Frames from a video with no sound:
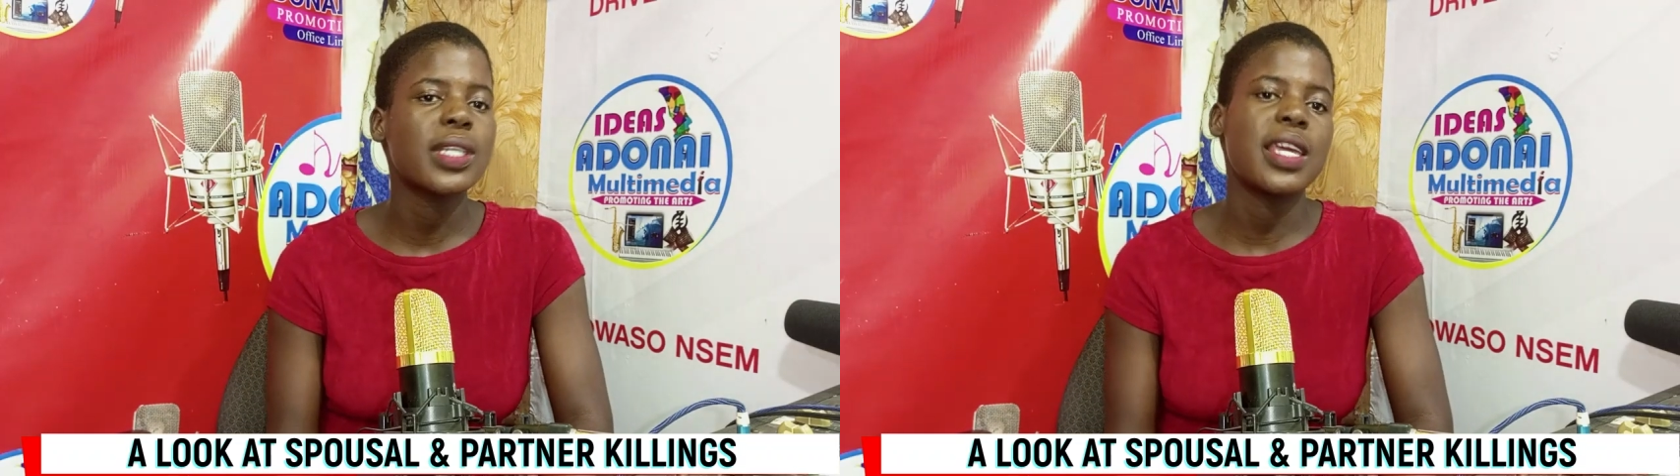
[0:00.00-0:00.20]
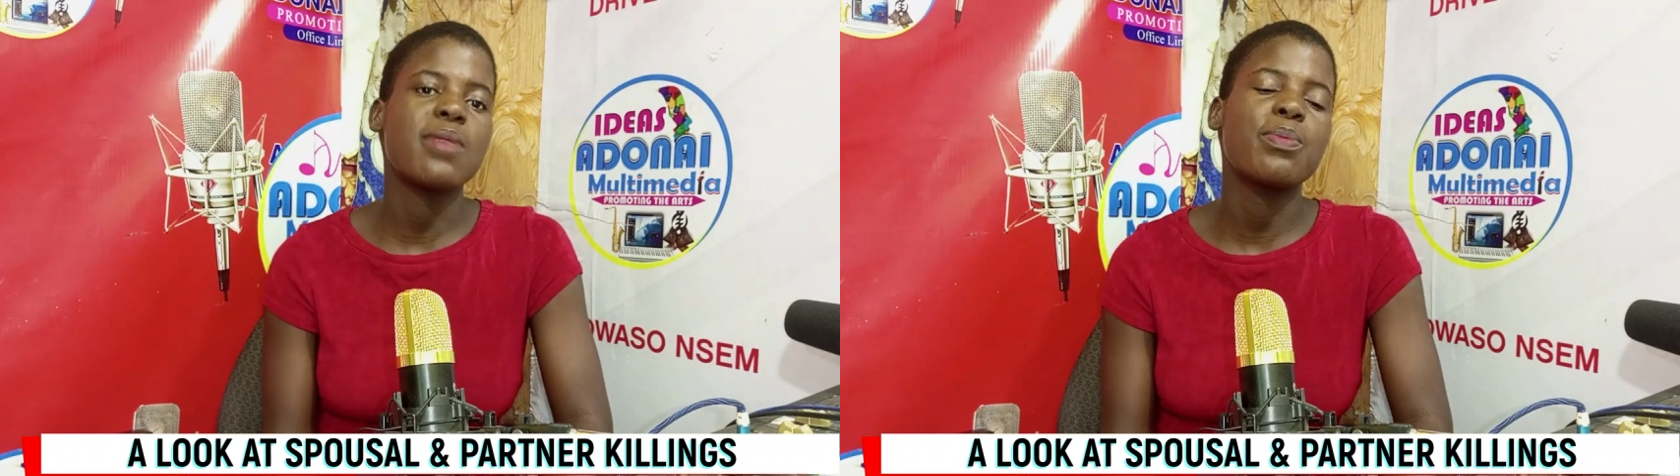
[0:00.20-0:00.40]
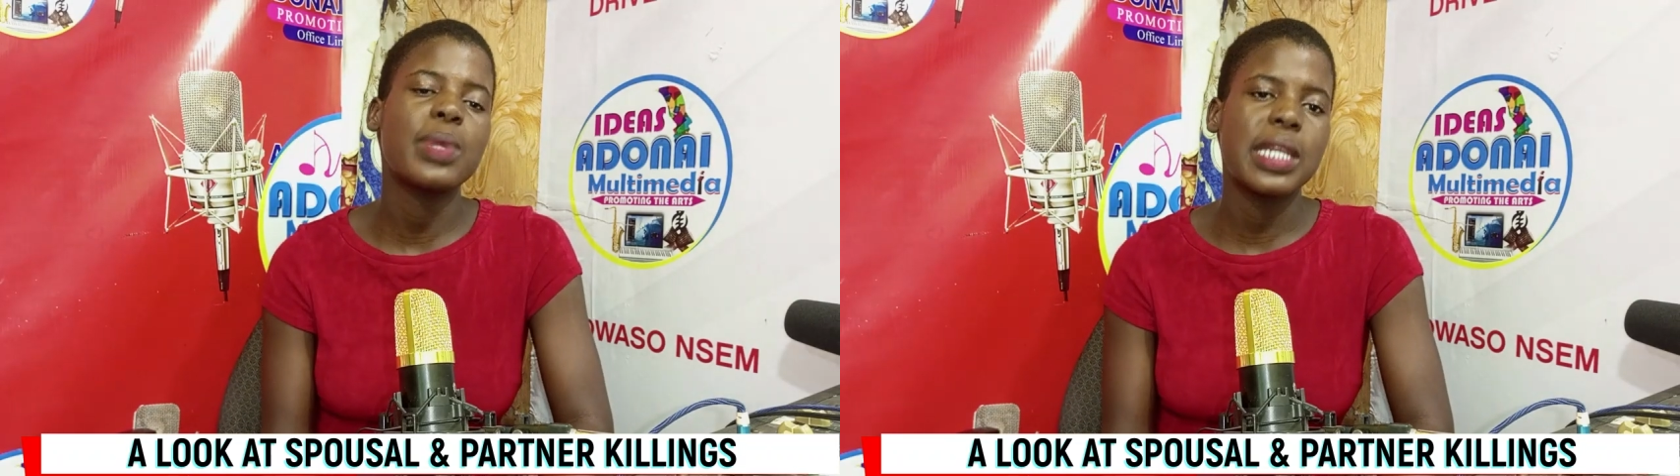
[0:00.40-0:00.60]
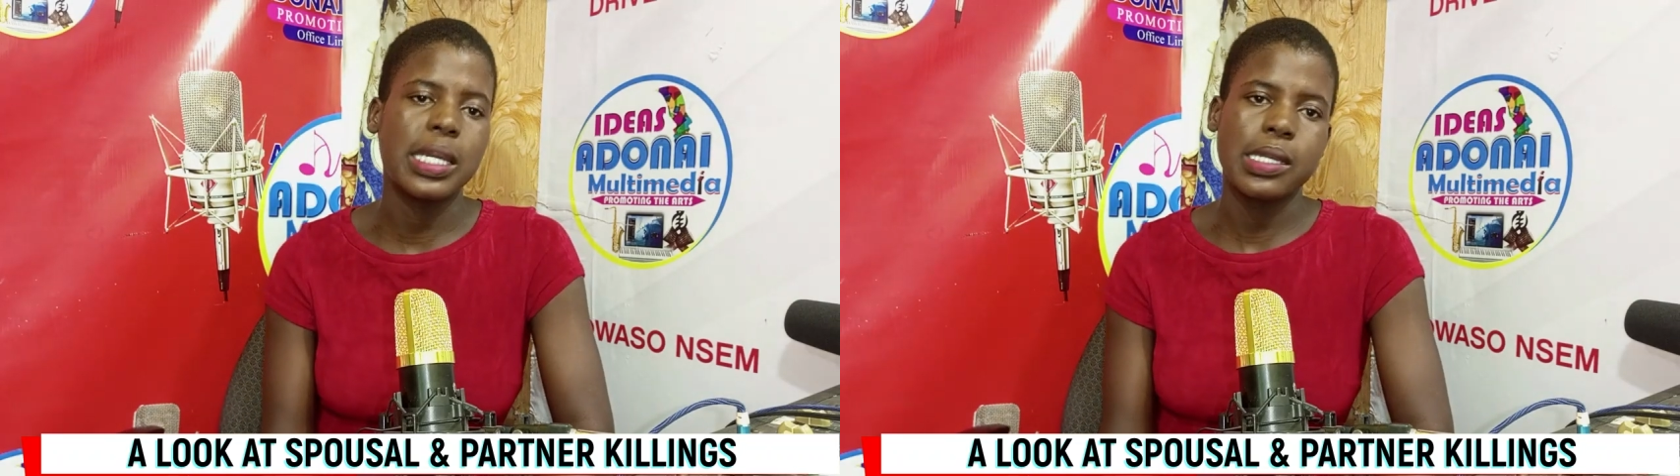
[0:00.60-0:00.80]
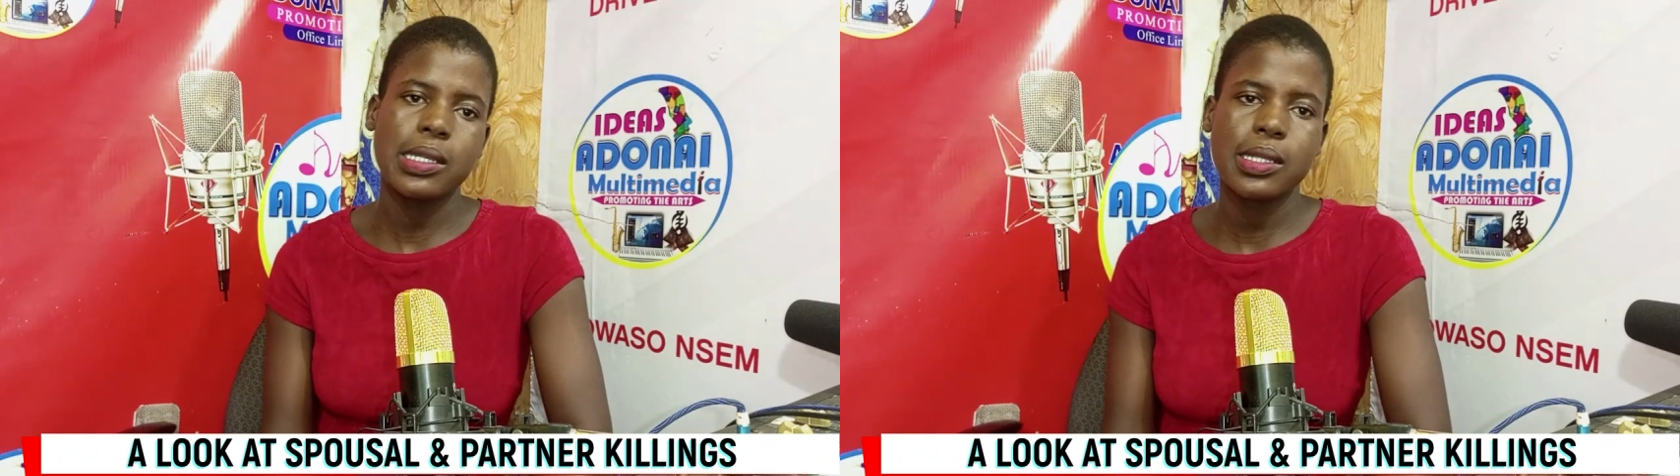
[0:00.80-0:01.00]
in
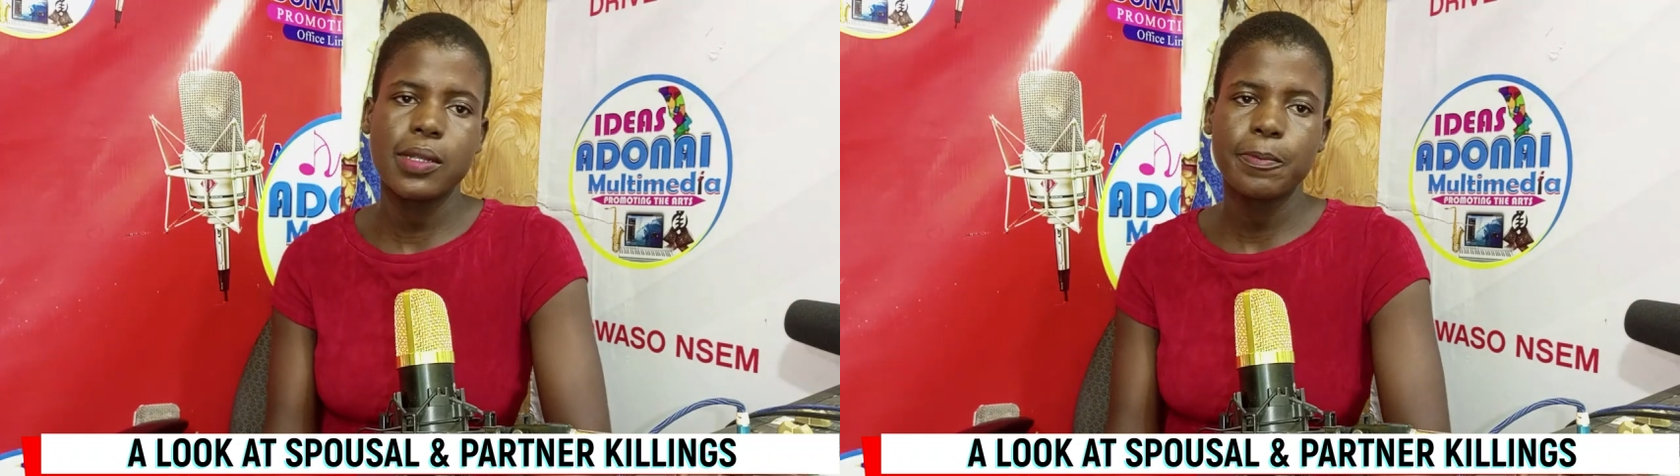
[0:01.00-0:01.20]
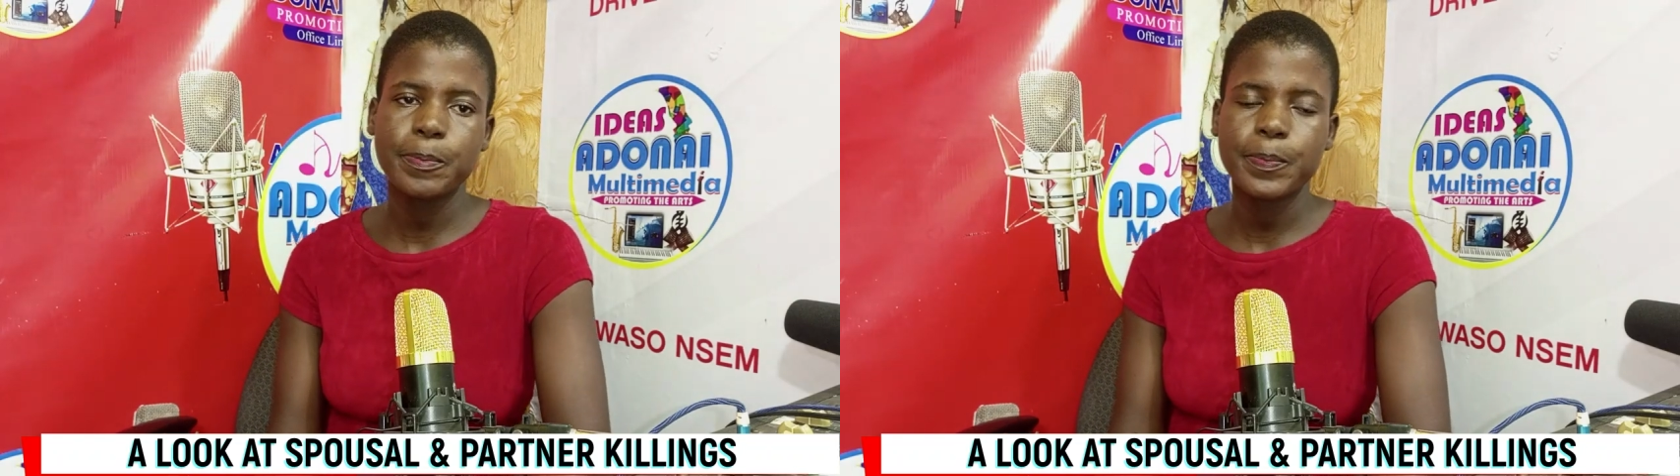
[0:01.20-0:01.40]
place.